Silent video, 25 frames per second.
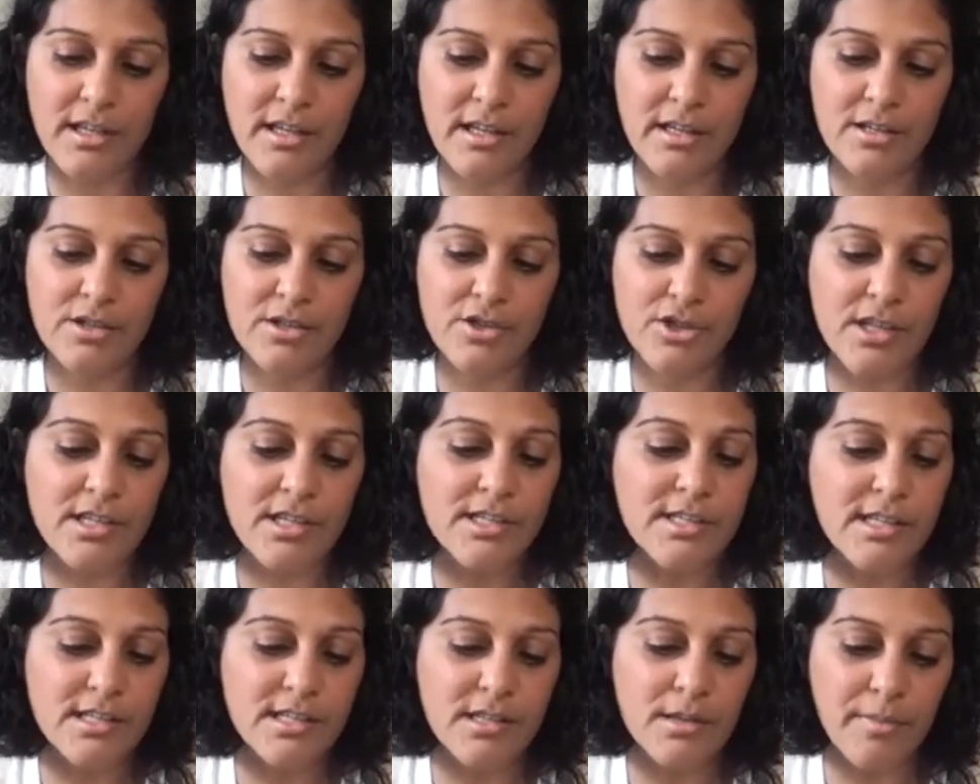
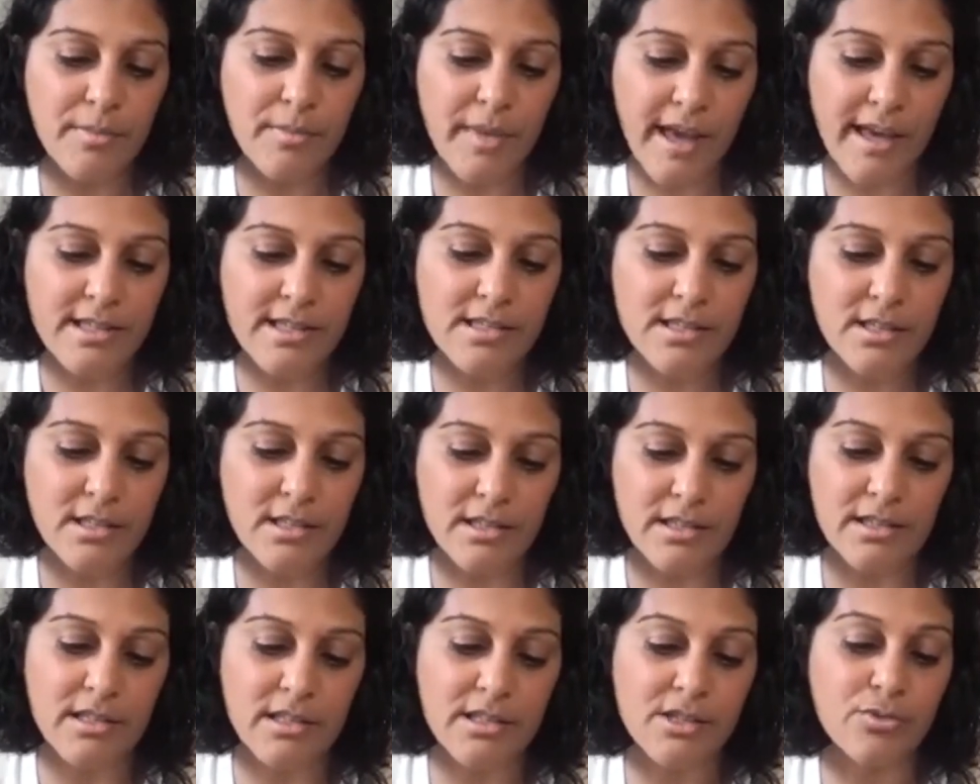just as the
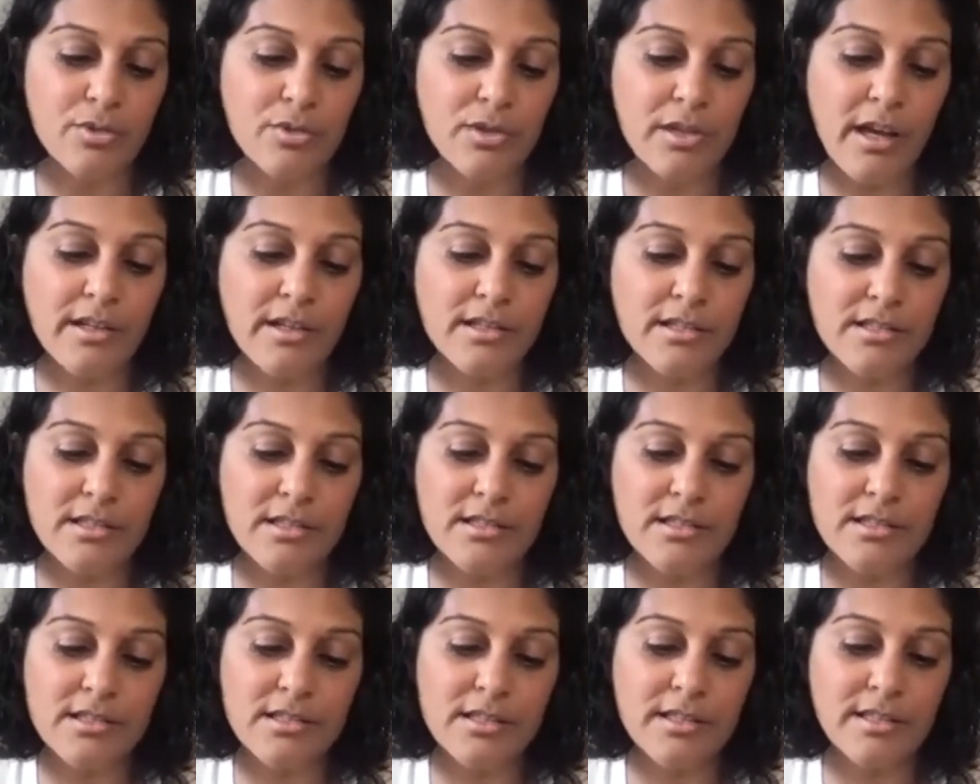masculine is
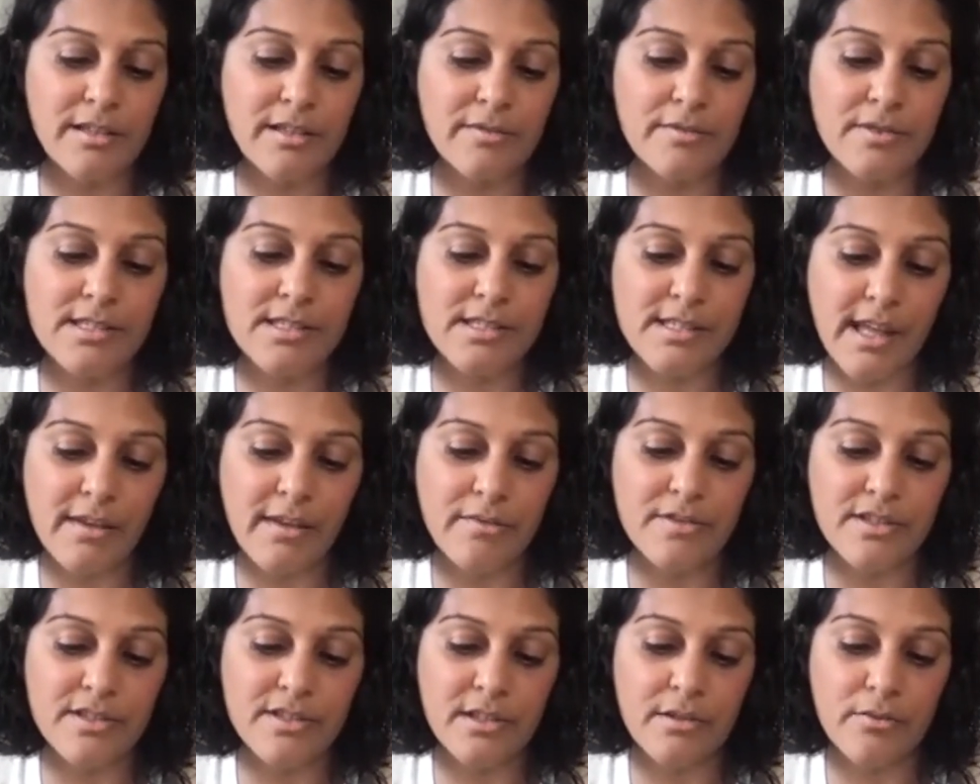reluctant to leave the
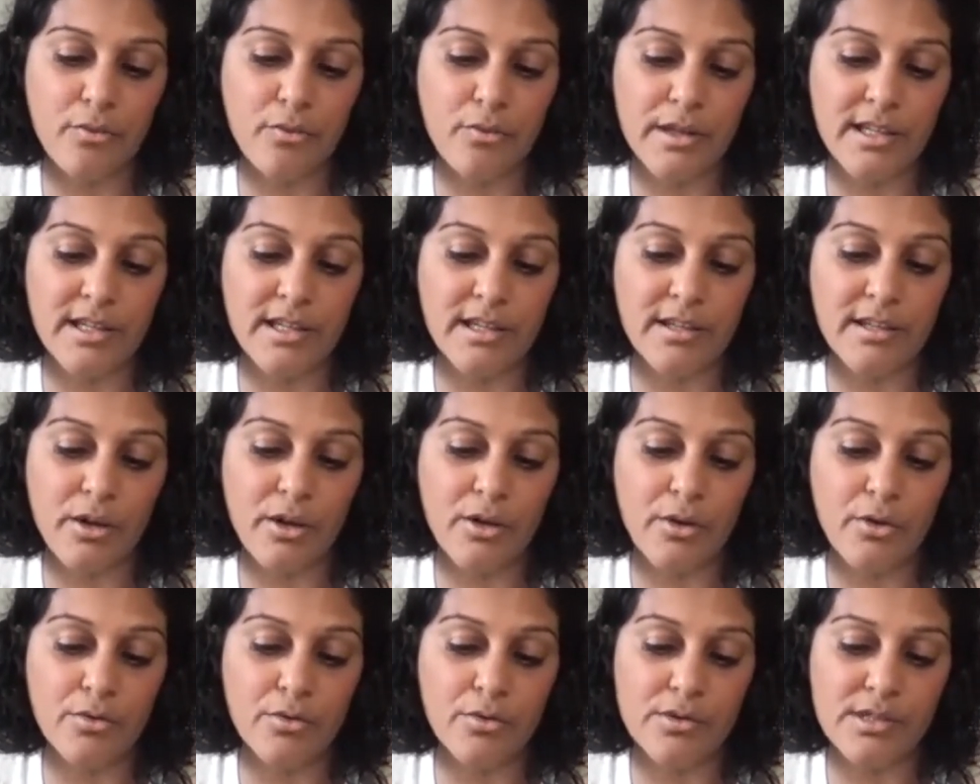safety of what he
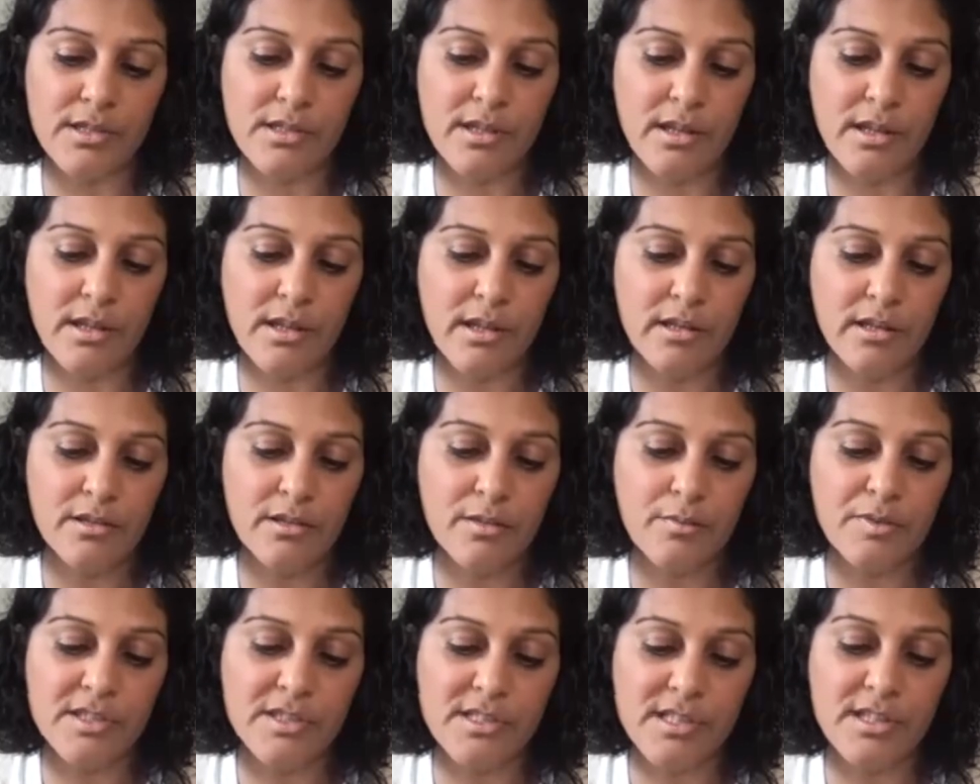knows,
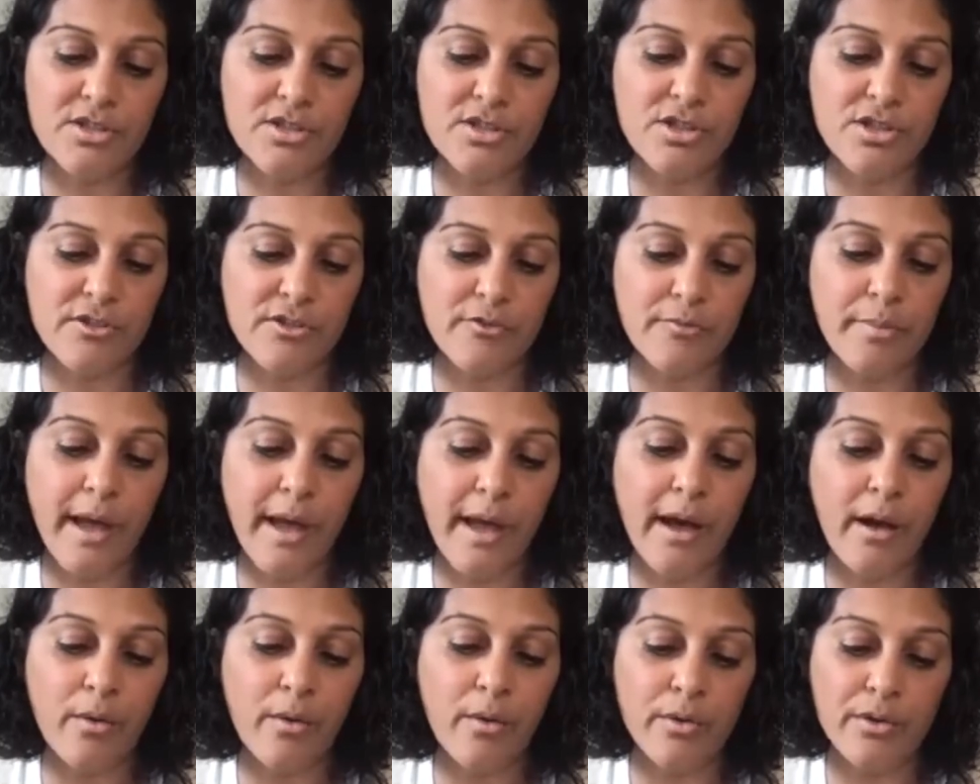the positions of
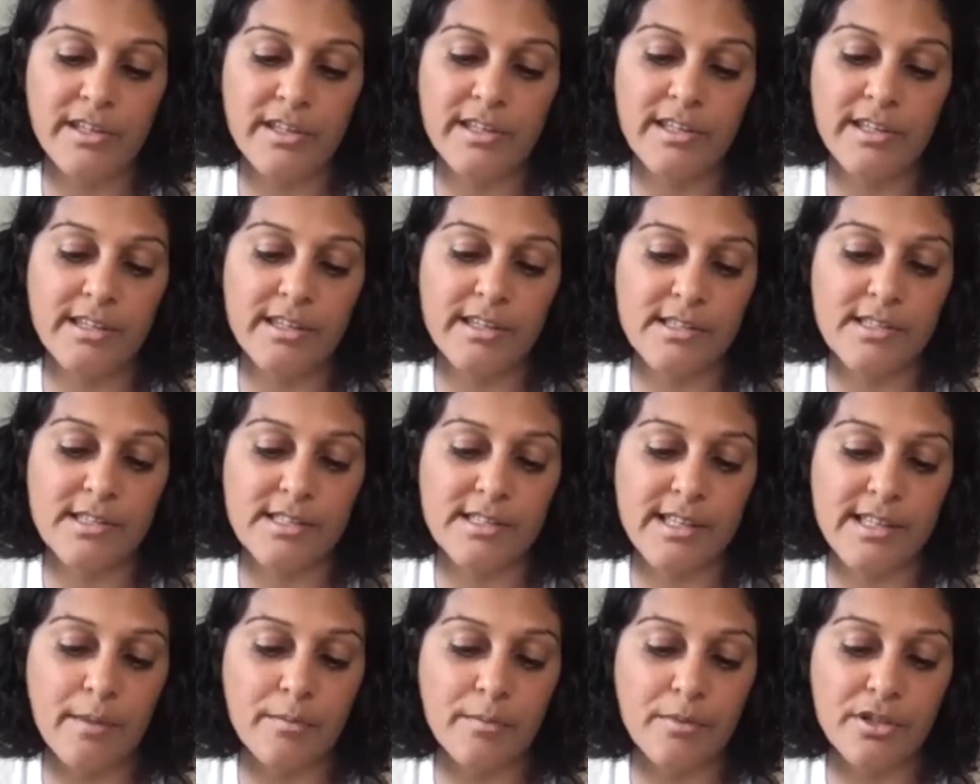power he has
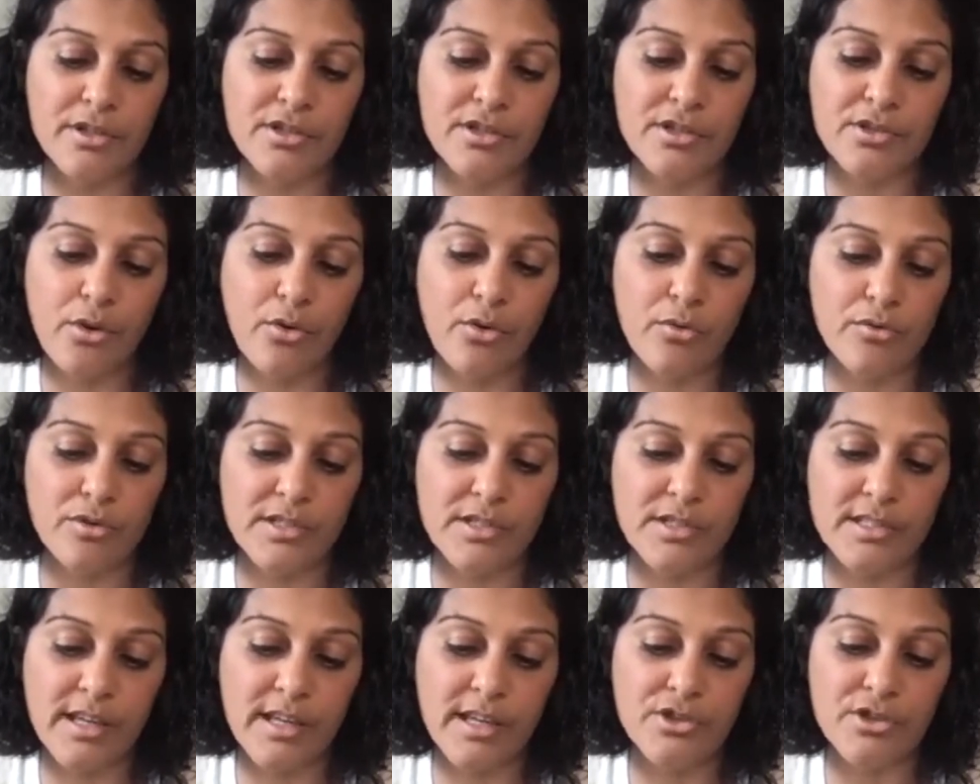established over
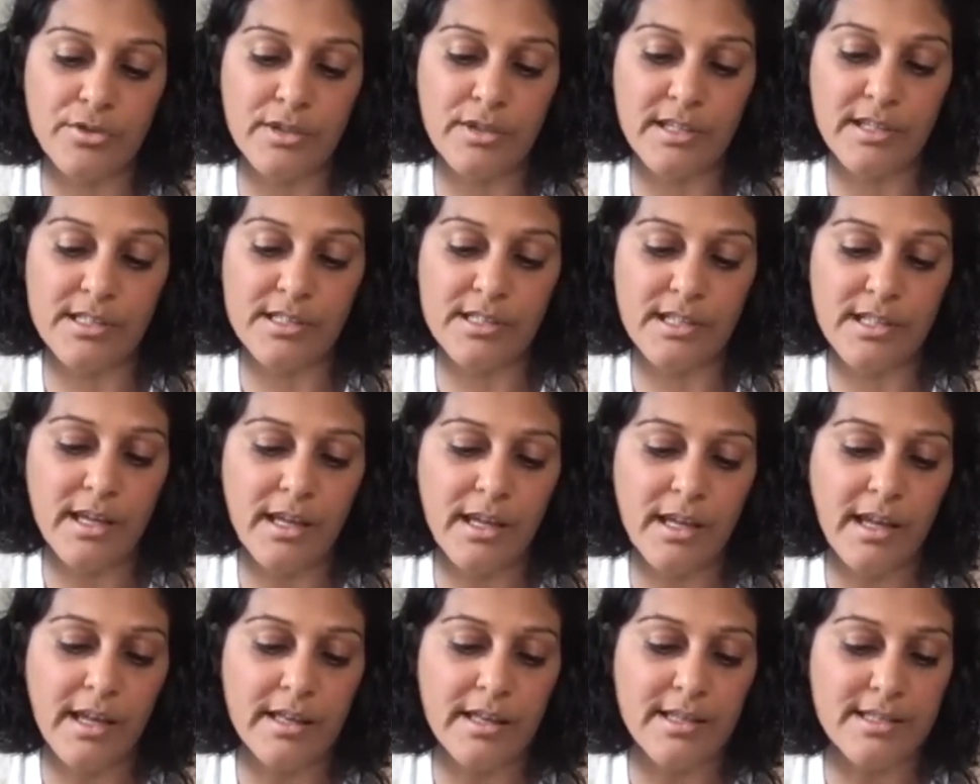centuries,
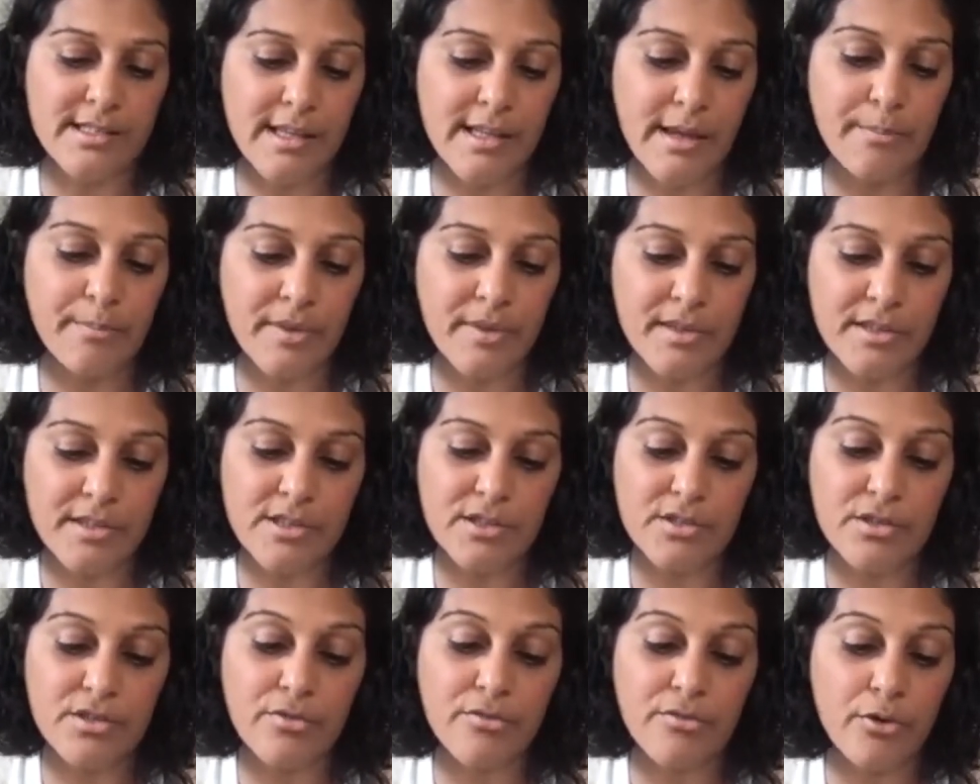and step
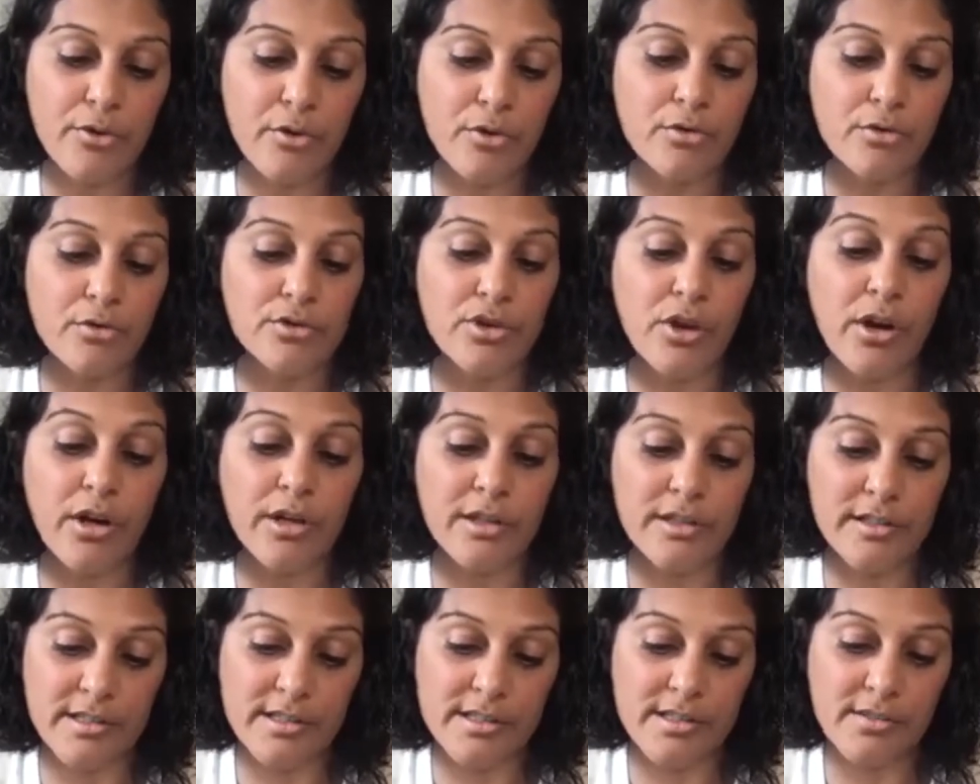into the fertile
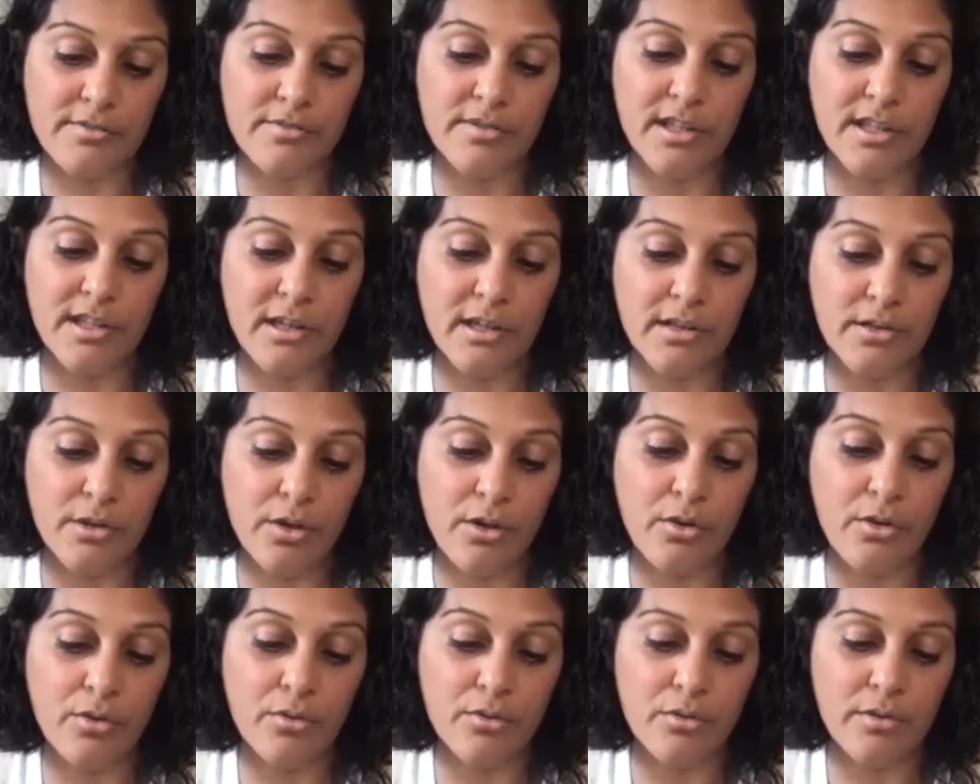darkness of the
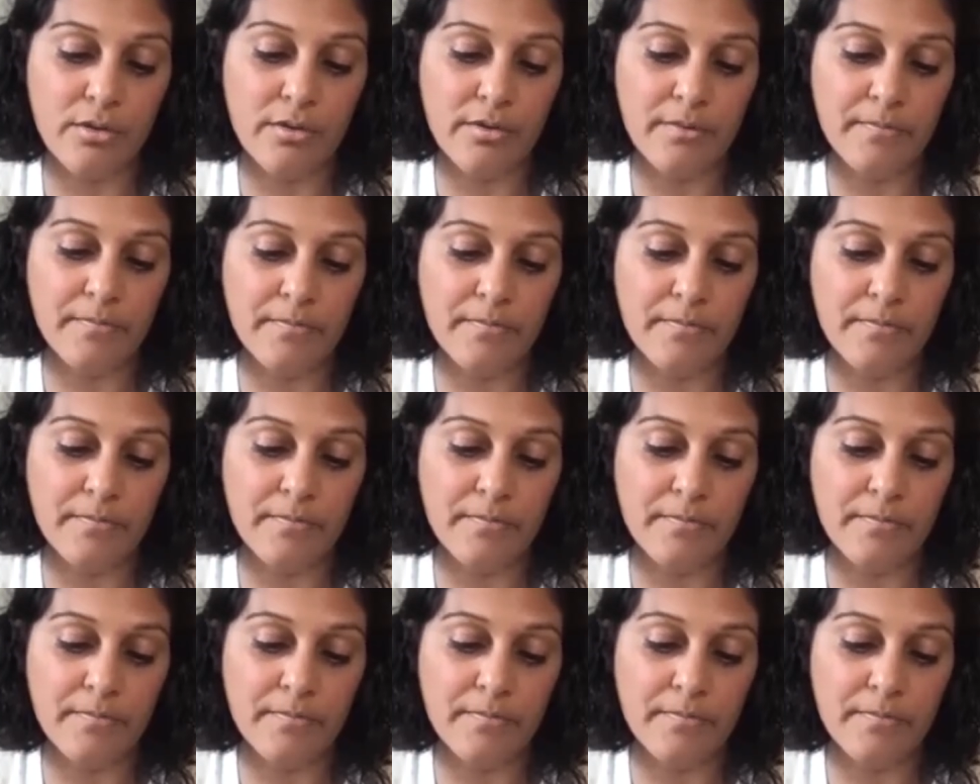unknown.